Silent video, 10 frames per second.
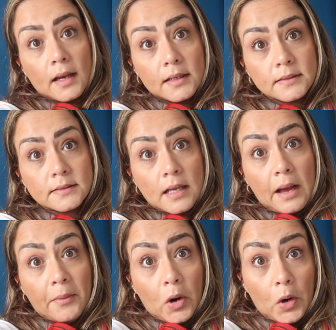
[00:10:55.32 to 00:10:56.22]
Guys,
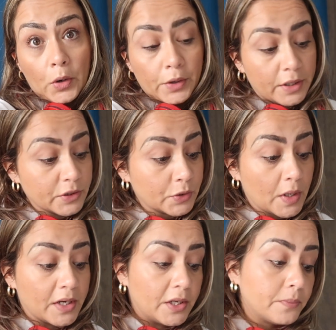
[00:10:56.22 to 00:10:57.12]
I'm hungry,
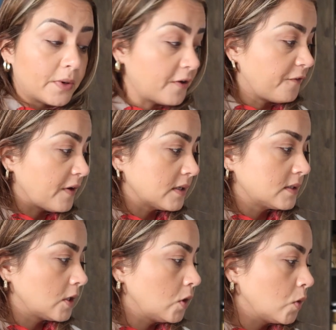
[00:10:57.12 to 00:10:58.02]
so I need breakfast.